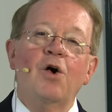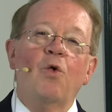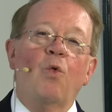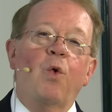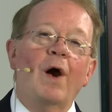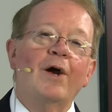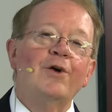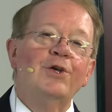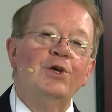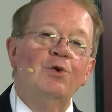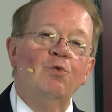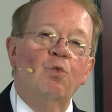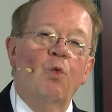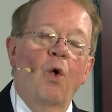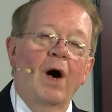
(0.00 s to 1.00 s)
where
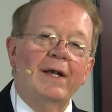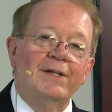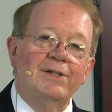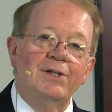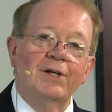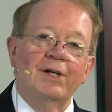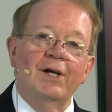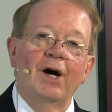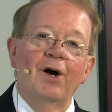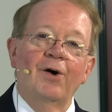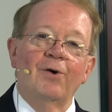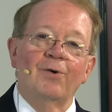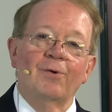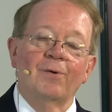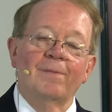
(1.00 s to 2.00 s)
you want to
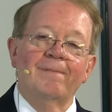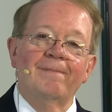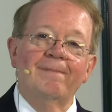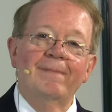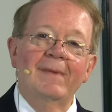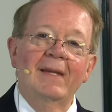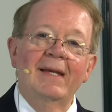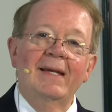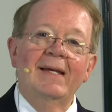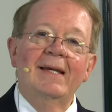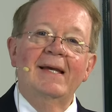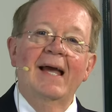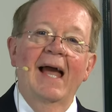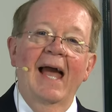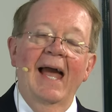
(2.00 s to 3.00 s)
go.
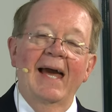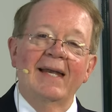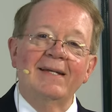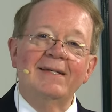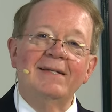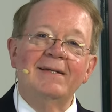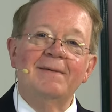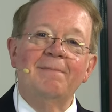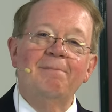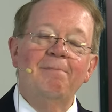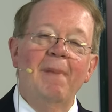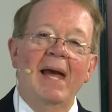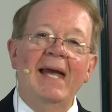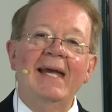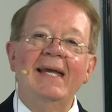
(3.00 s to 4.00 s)
And
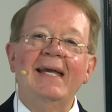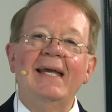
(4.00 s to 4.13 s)
may